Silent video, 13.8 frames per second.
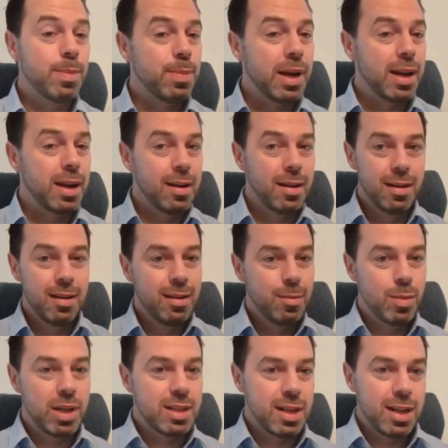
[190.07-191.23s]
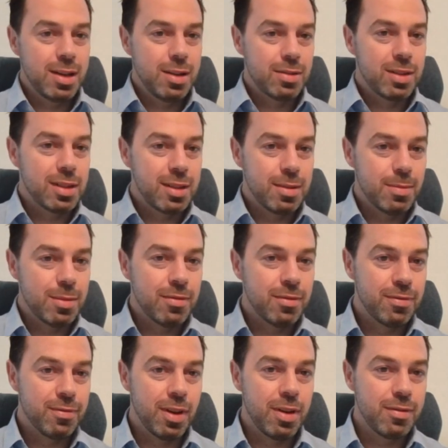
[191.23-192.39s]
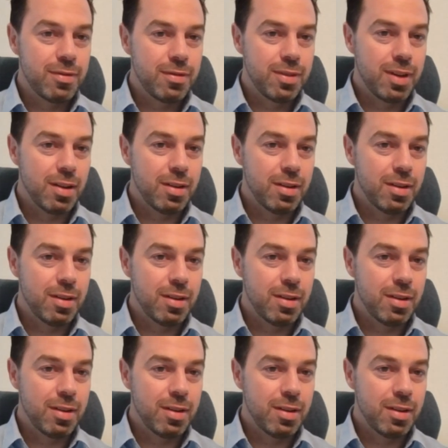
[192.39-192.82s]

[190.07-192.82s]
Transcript: but it's an ecosystem of